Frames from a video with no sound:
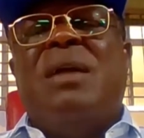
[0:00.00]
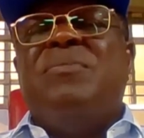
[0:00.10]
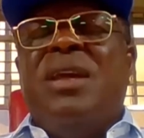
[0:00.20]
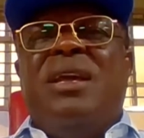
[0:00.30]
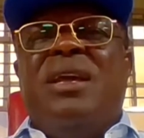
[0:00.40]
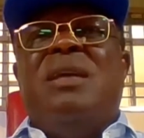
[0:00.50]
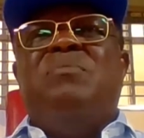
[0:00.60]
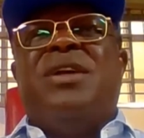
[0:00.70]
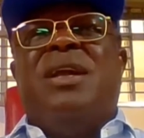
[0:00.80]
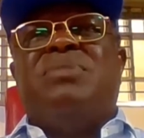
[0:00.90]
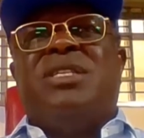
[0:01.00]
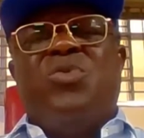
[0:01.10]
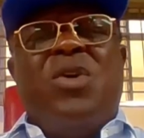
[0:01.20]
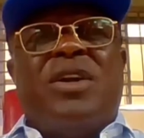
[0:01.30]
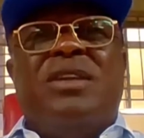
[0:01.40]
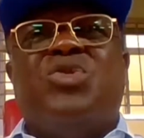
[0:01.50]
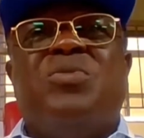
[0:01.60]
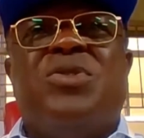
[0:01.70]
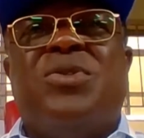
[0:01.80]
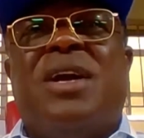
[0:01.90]
Uh, so I'm here in Ebonyi. I'm
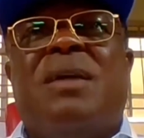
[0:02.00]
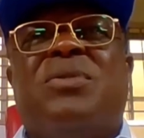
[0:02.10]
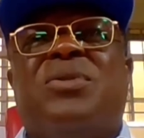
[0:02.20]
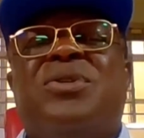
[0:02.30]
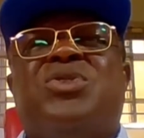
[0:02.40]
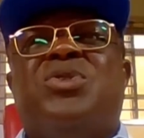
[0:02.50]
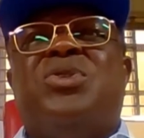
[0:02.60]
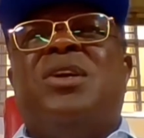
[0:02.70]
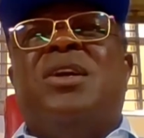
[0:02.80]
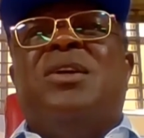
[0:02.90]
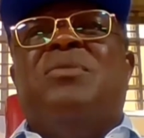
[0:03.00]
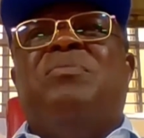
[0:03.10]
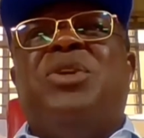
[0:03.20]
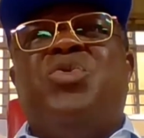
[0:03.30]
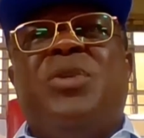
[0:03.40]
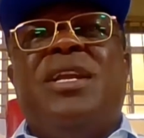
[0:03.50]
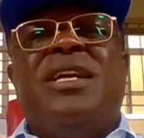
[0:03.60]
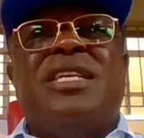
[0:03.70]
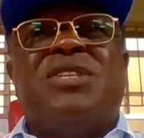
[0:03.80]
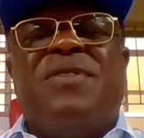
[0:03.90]
still working. Tomorrow I'm going to
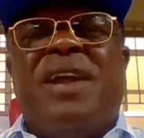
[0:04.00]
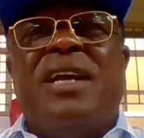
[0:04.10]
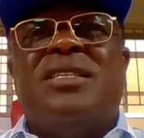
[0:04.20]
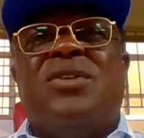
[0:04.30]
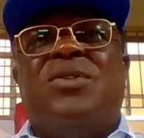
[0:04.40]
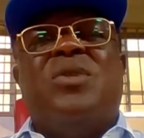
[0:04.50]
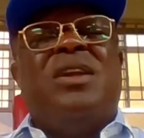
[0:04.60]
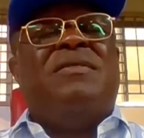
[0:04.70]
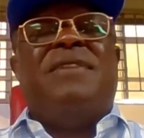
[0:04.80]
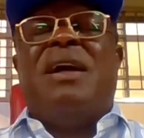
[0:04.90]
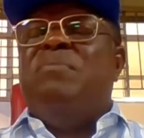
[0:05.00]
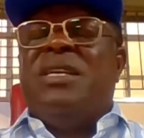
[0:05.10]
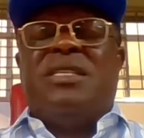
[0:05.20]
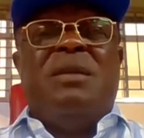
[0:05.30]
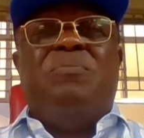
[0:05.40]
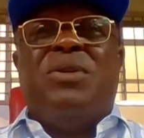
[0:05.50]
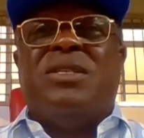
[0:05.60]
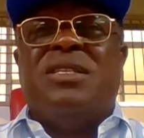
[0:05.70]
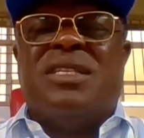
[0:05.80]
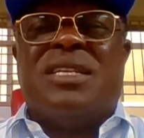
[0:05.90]
be doing a test flight on one of our
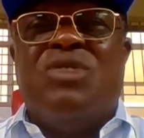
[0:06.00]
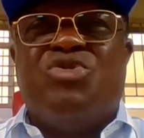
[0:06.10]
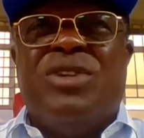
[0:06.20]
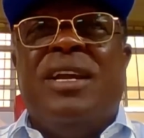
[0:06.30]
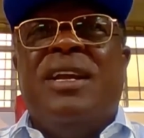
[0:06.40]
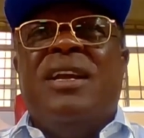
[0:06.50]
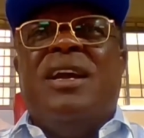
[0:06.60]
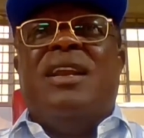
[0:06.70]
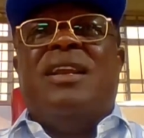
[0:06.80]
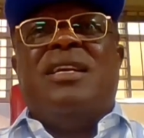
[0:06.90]
best airports in this country.